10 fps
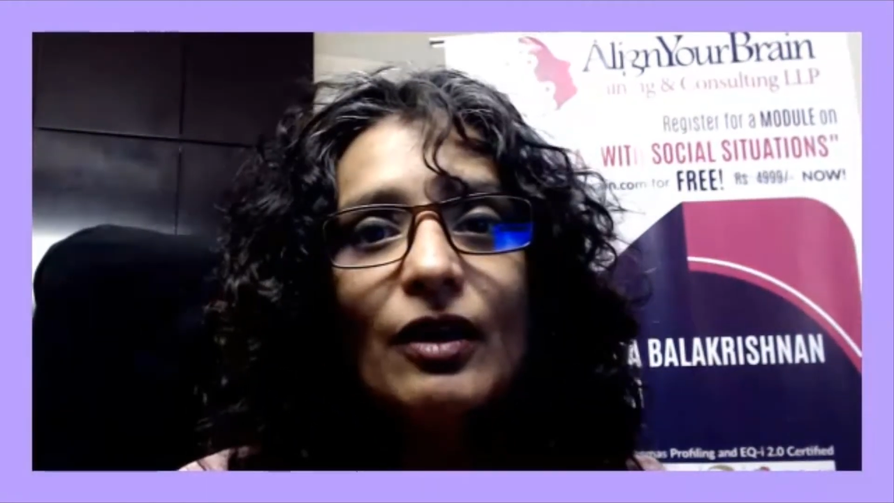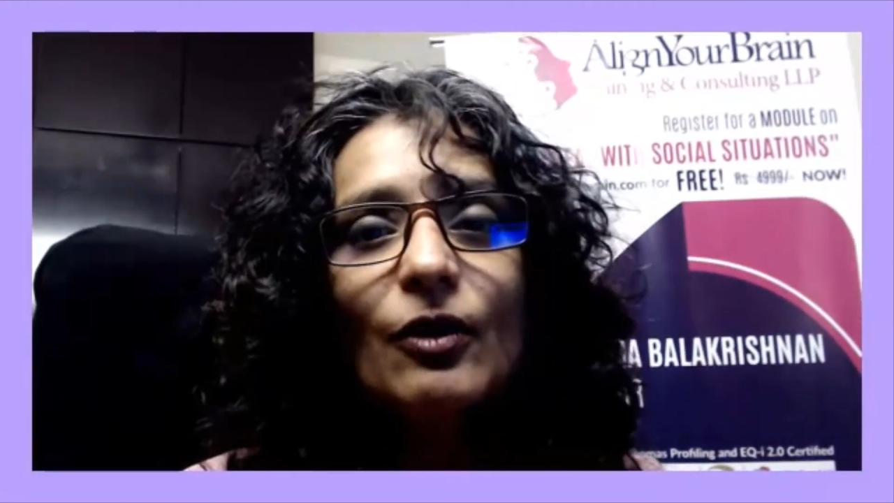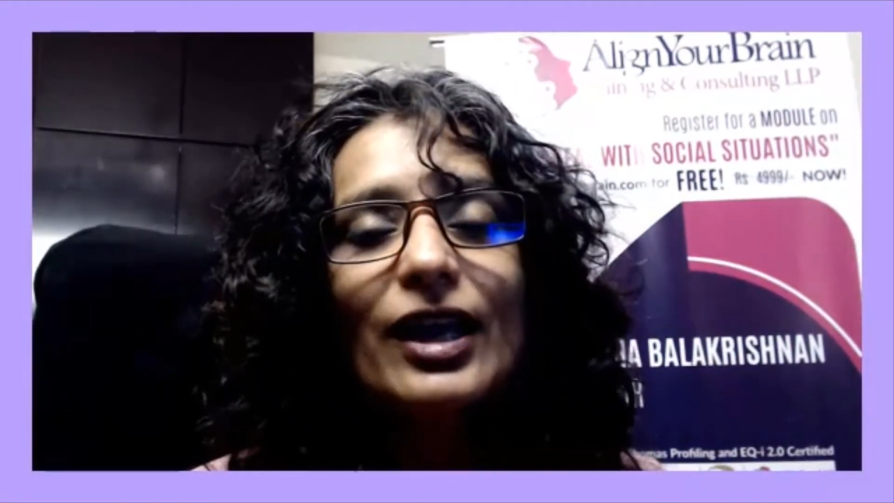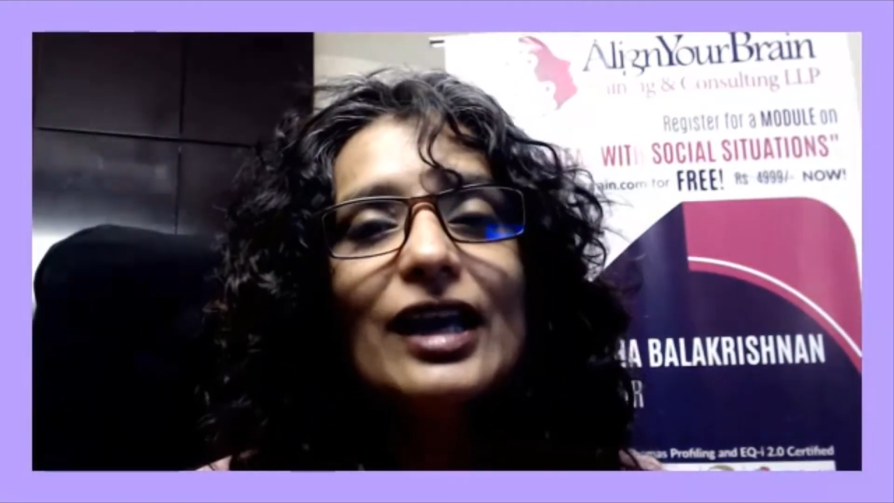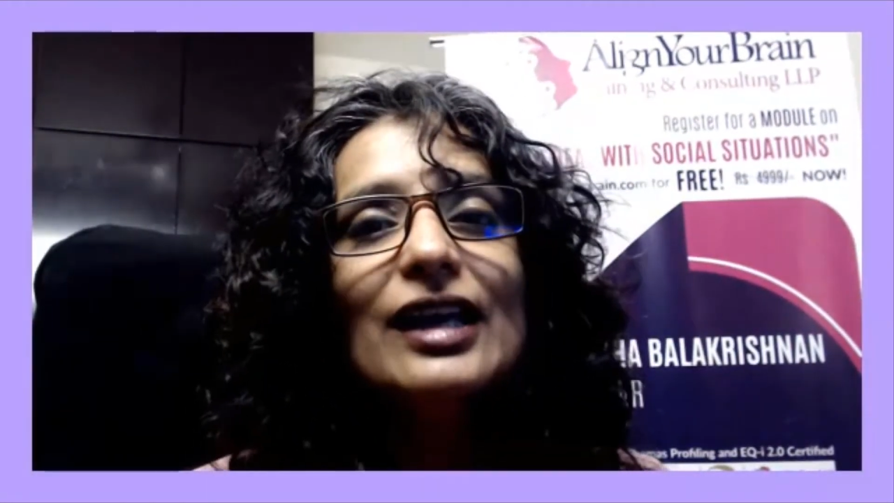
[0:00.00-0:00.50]

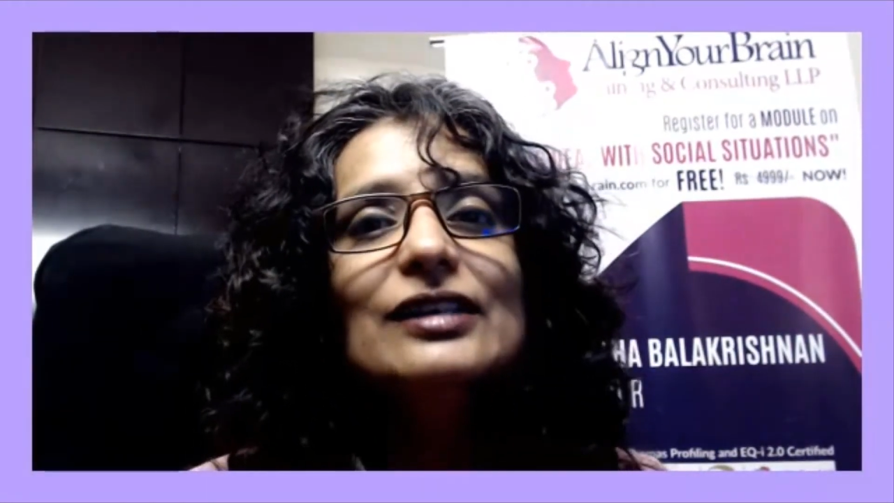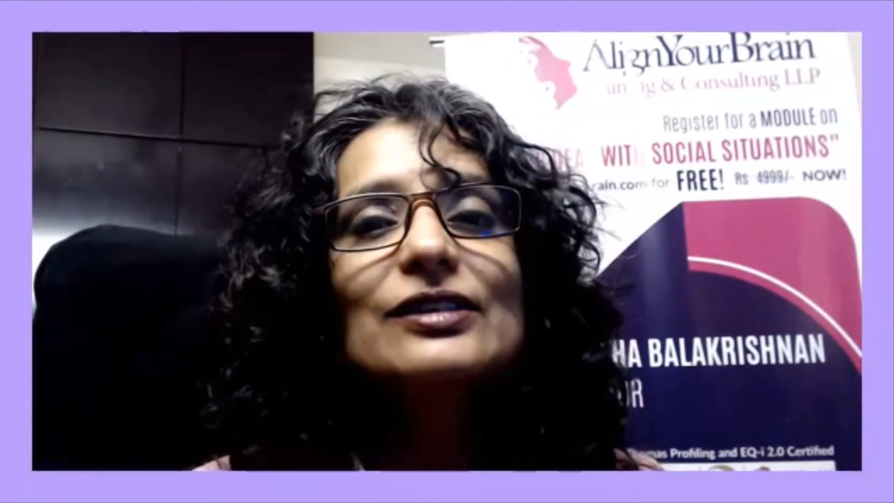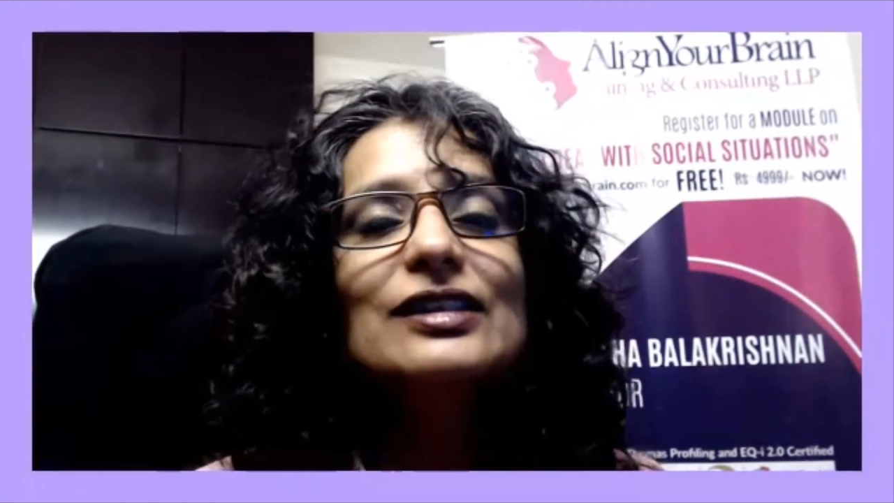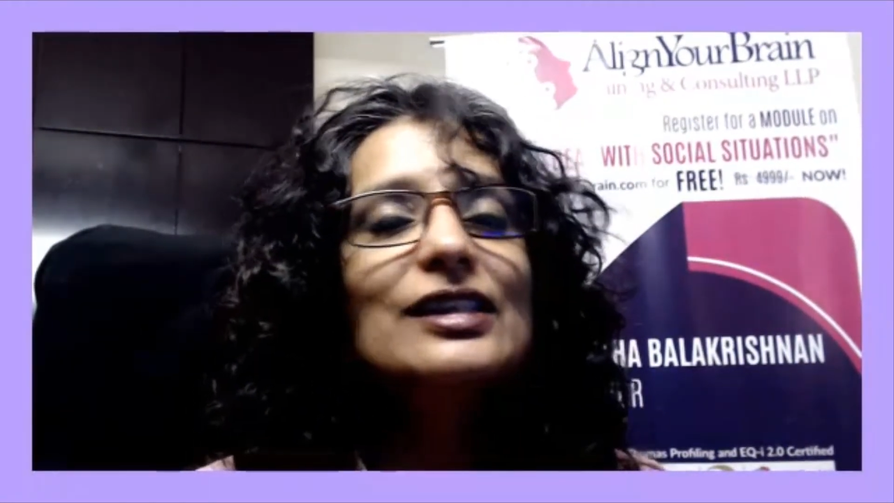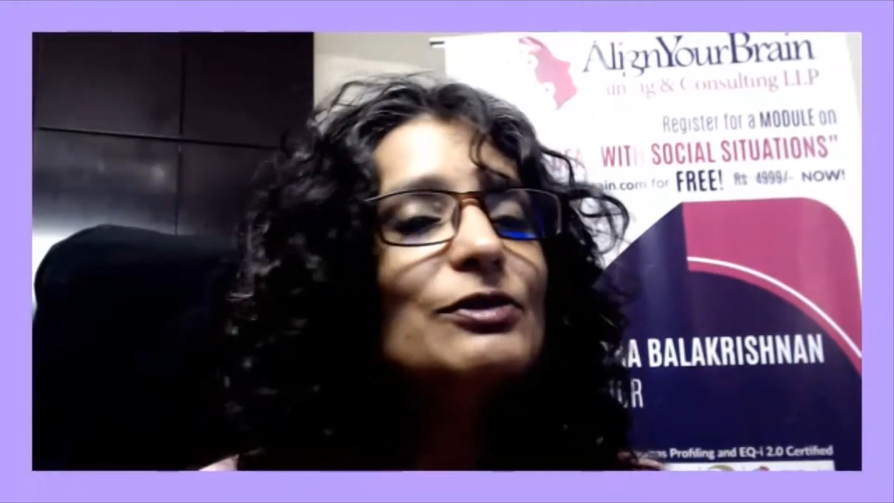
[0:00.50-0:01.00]
Okay, so
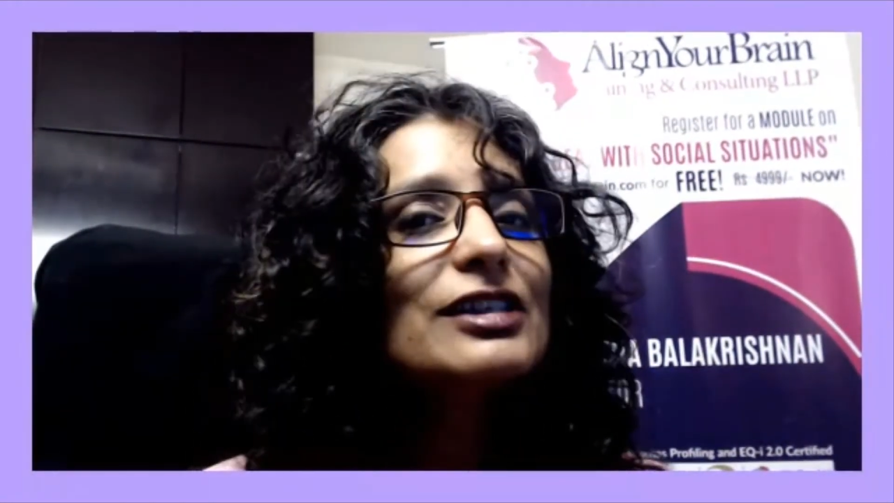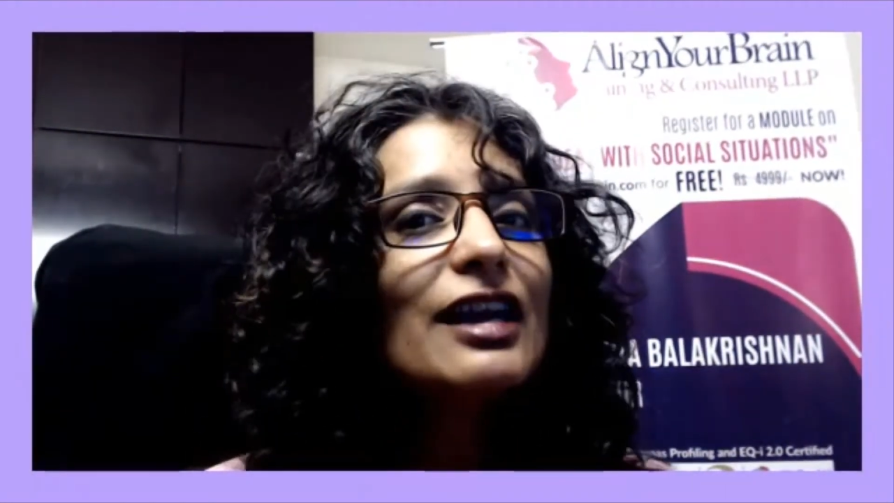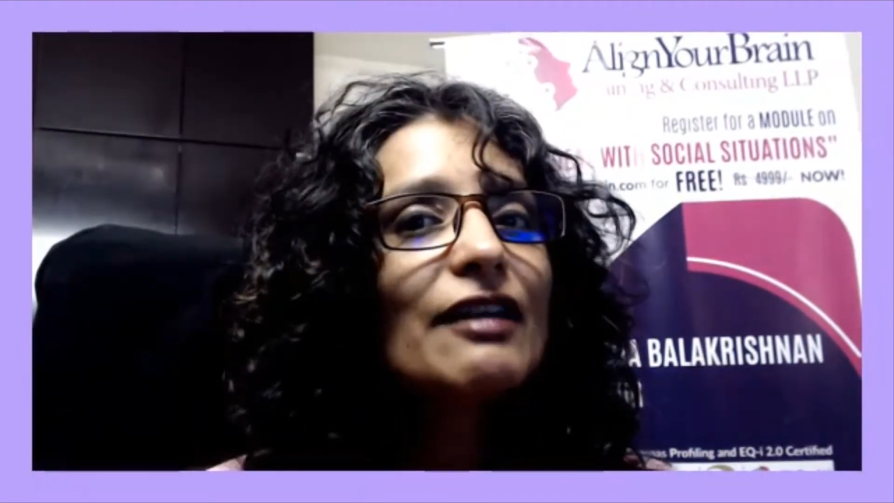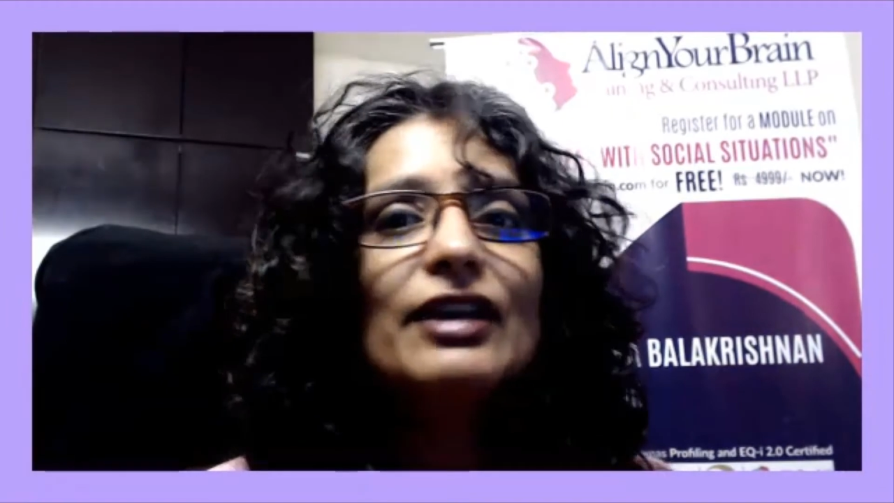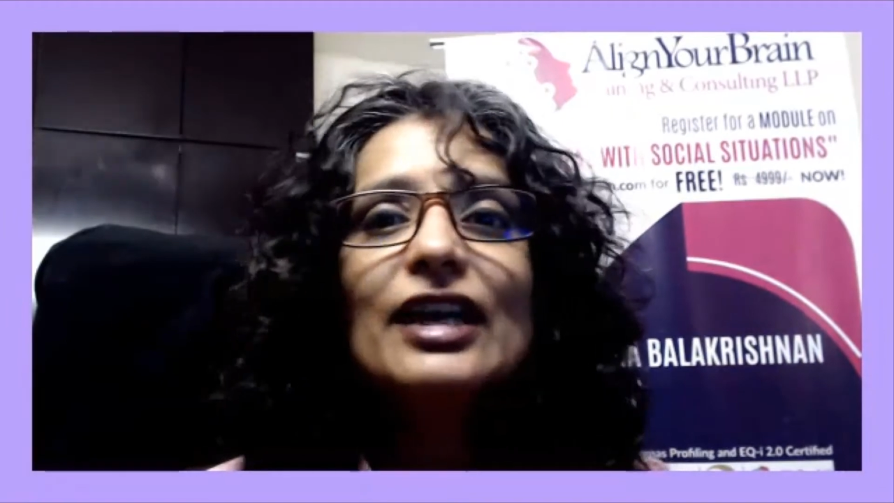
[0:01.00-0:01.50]
this was a
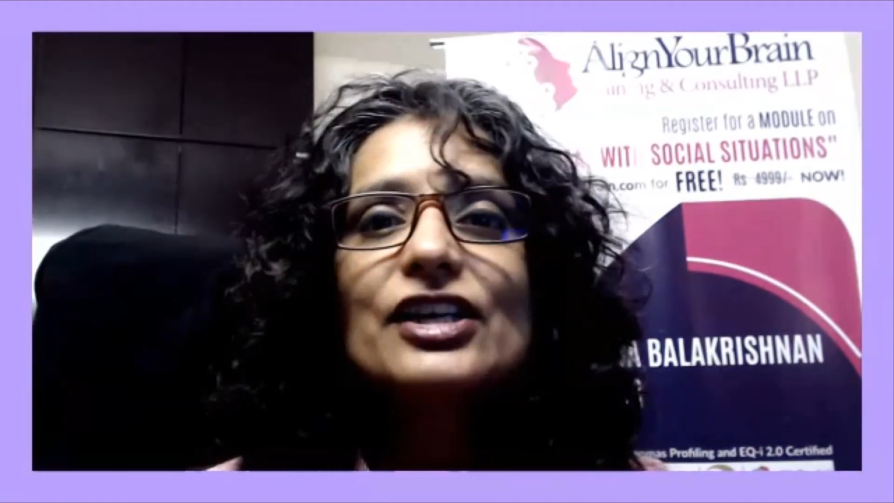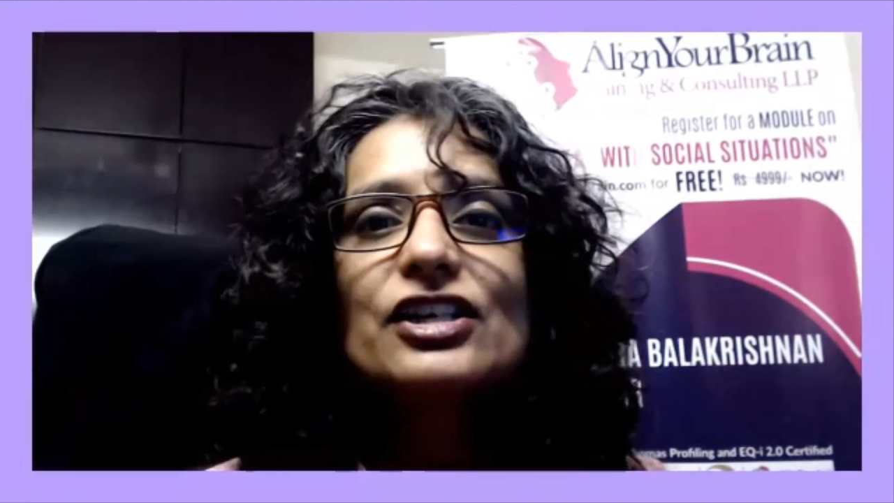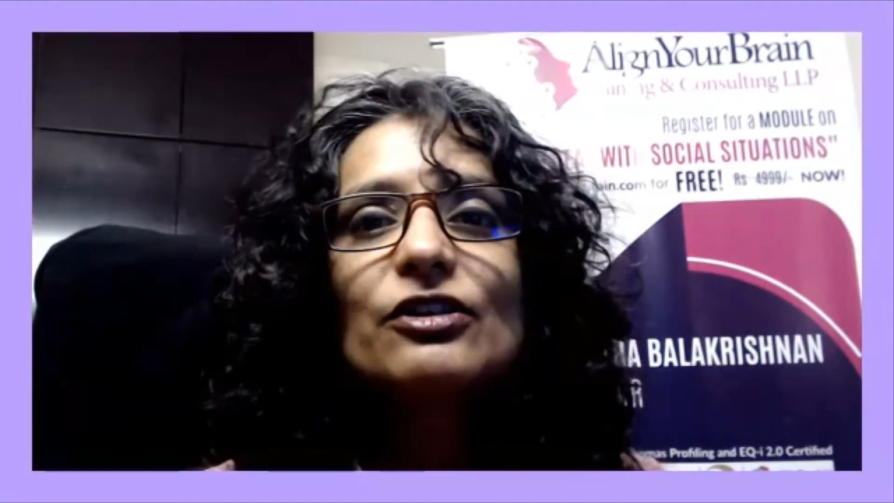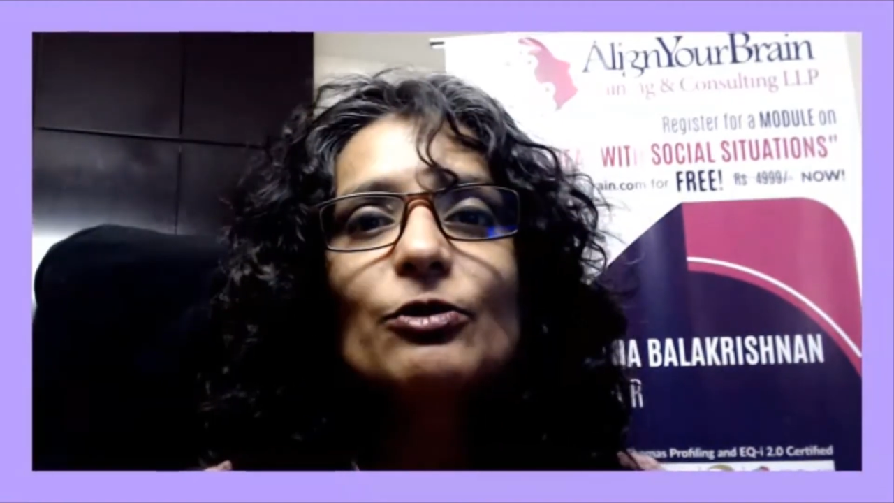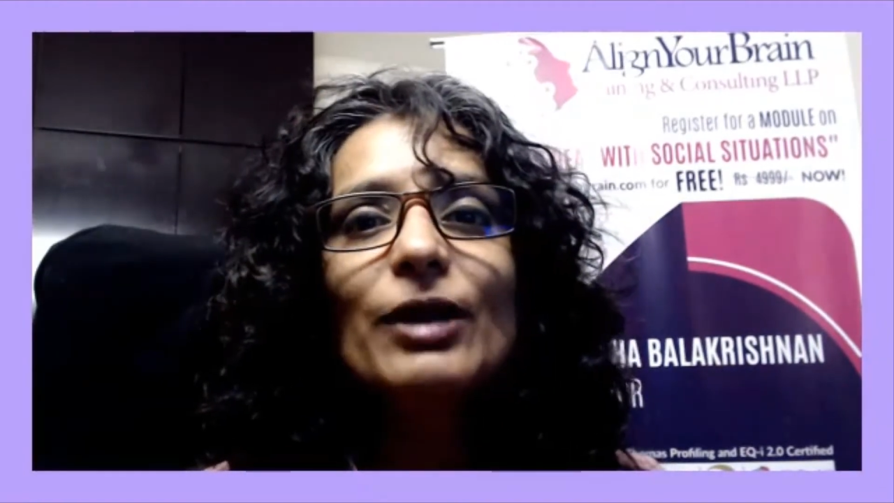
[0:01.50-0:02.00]

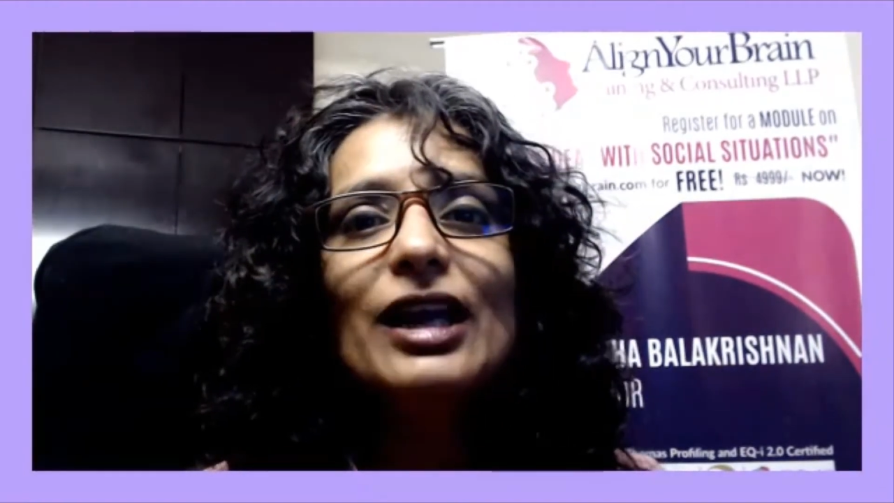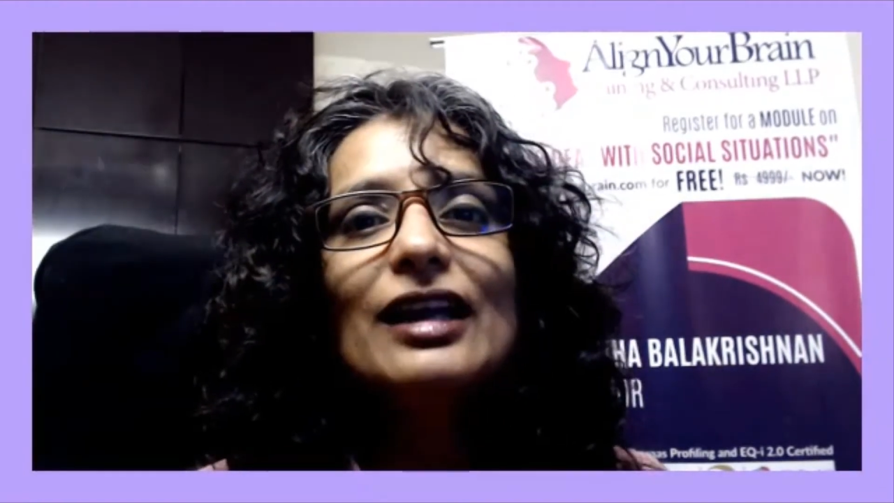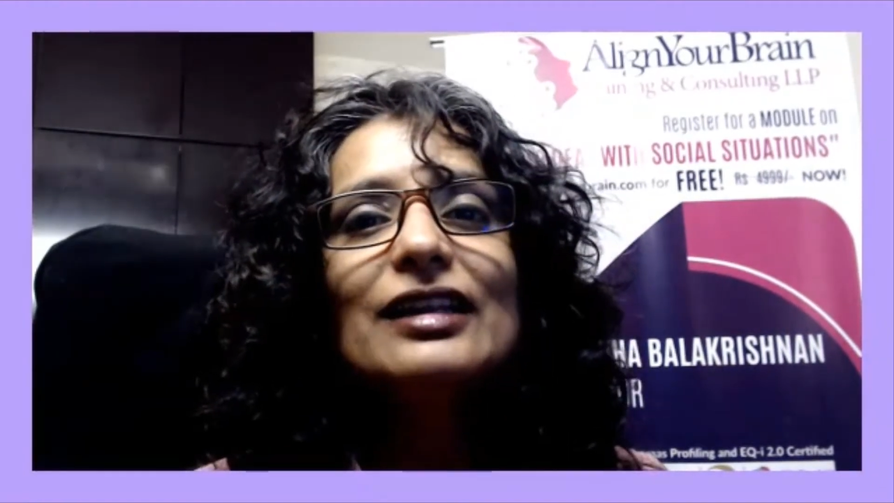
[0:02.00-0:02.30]
revelation to me.